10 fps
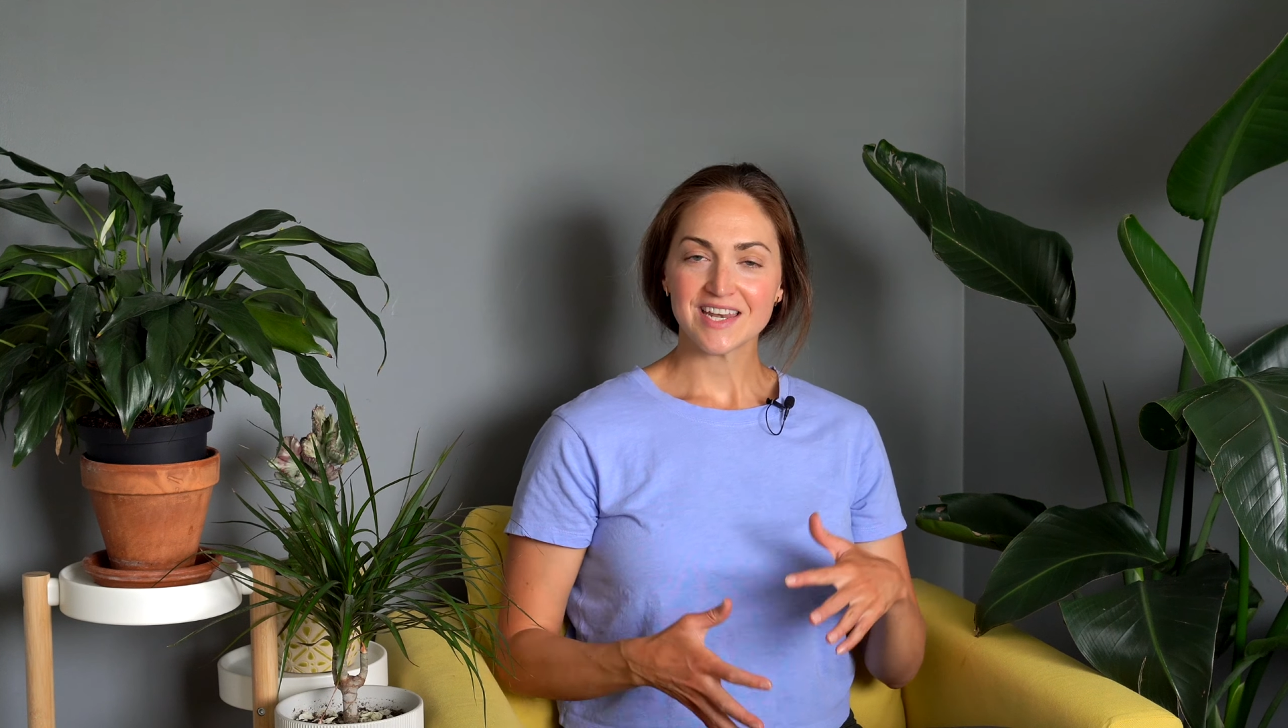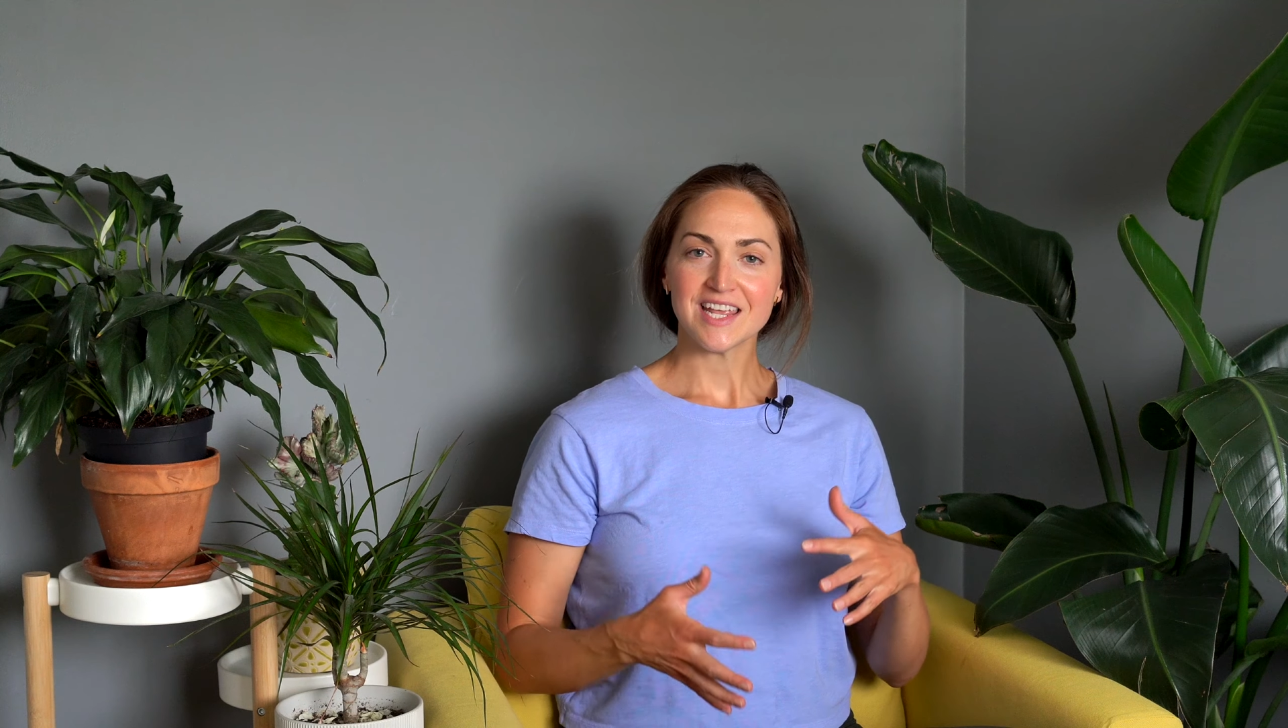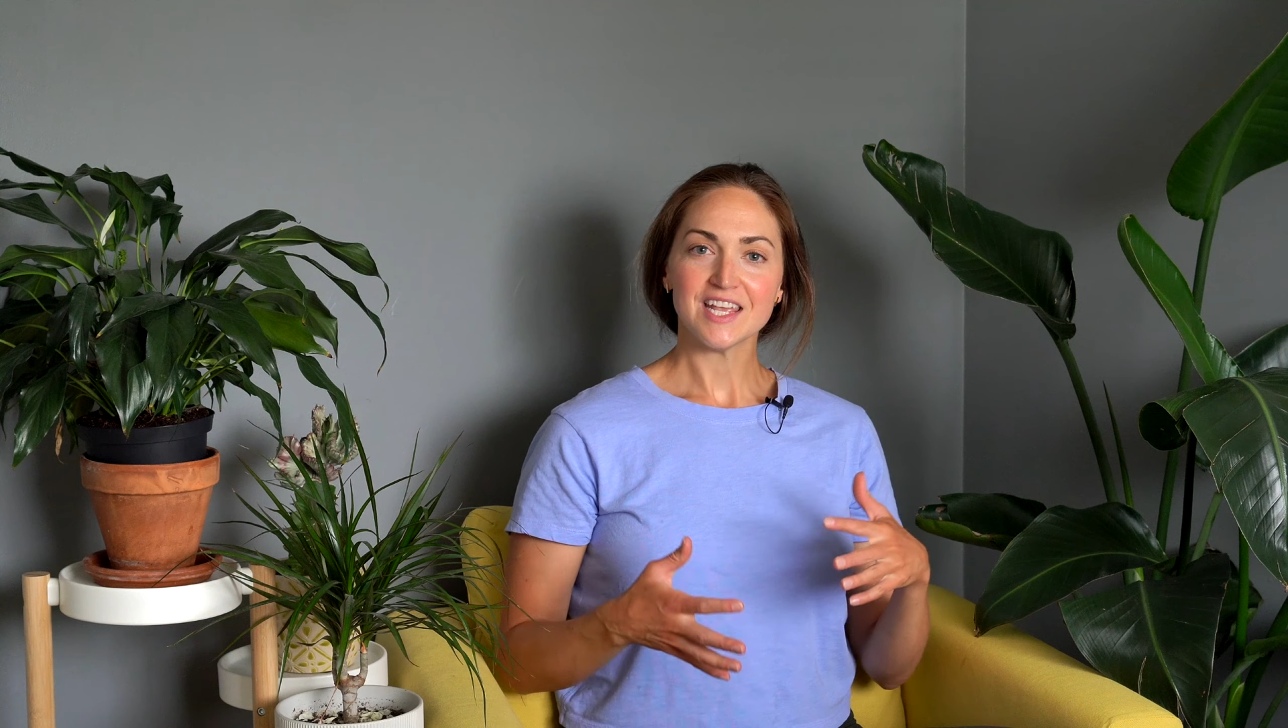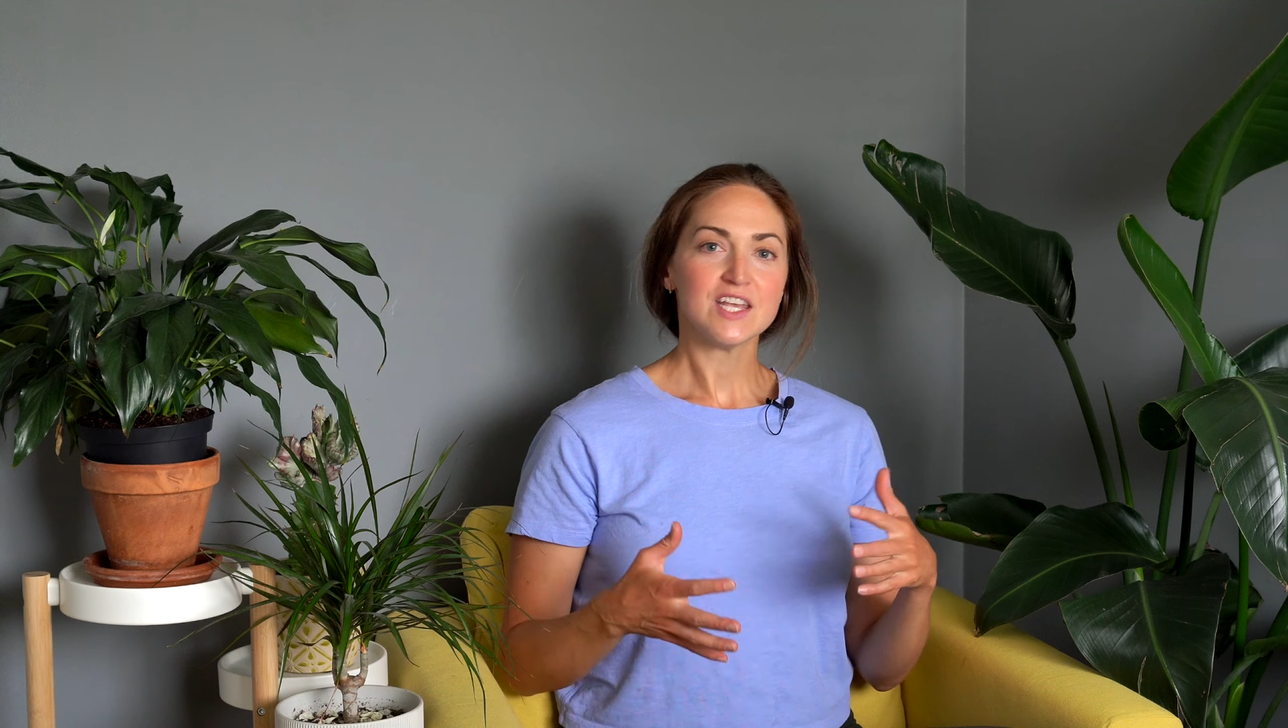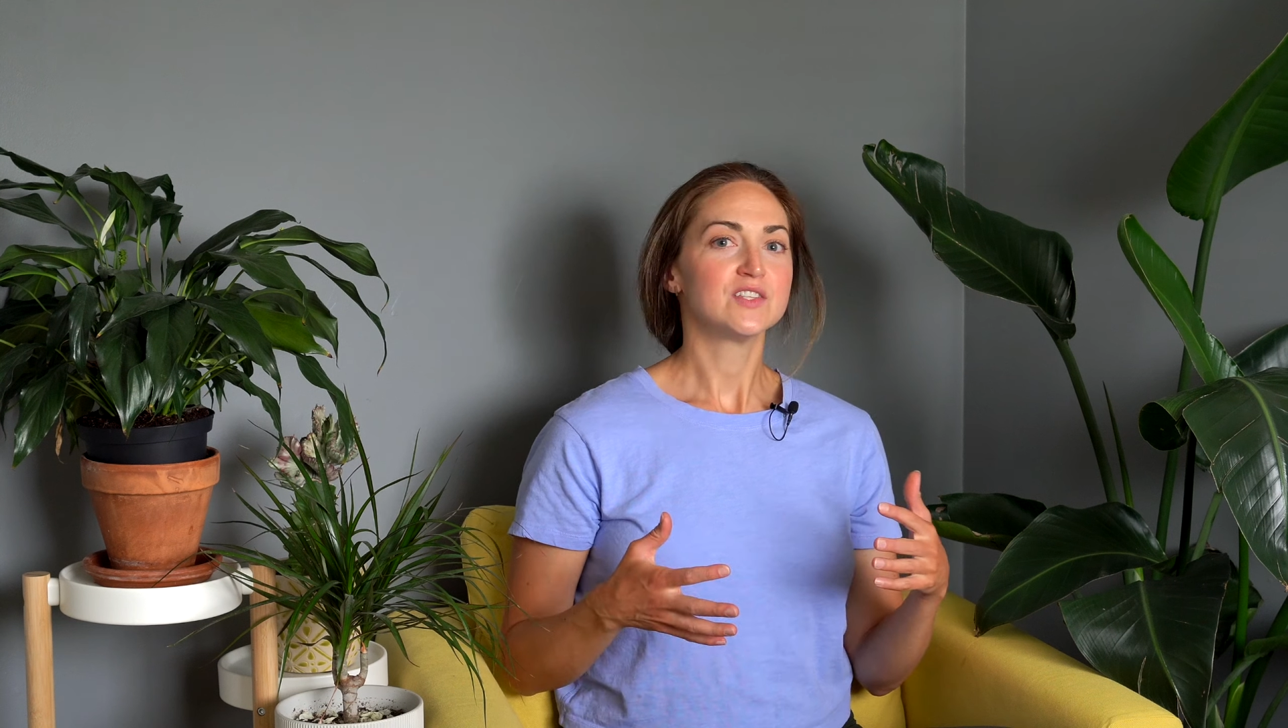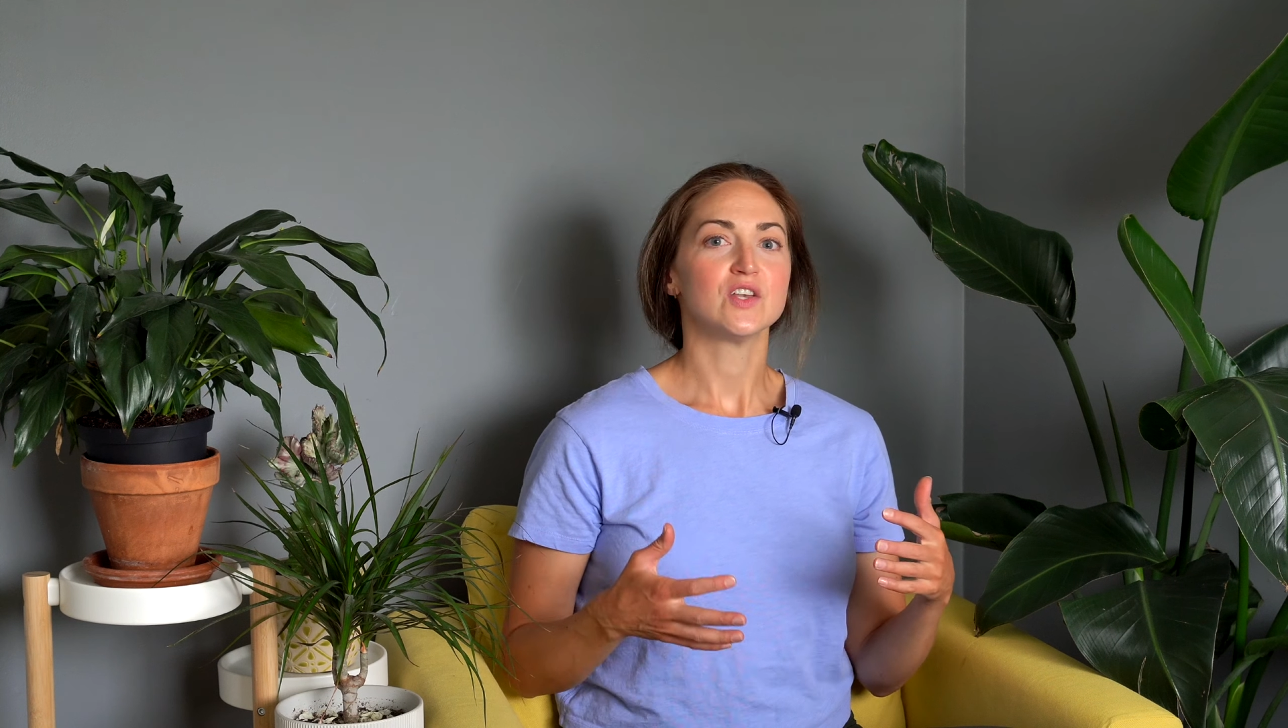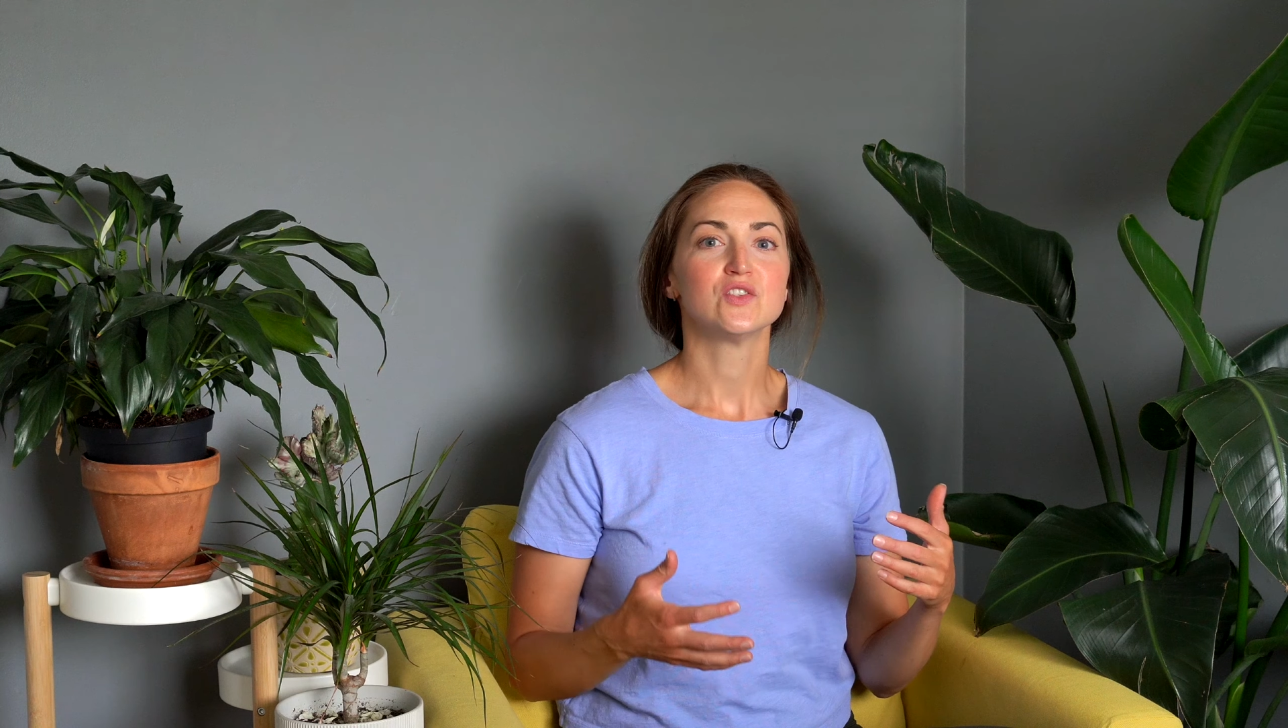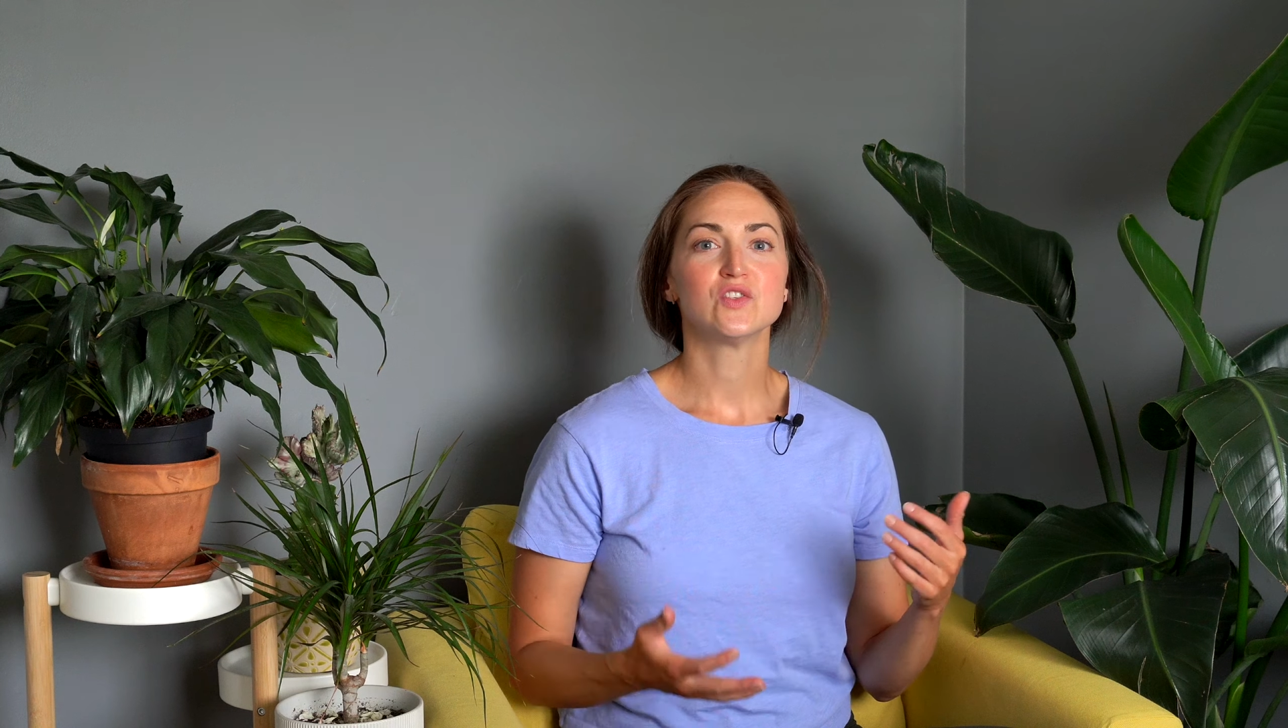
is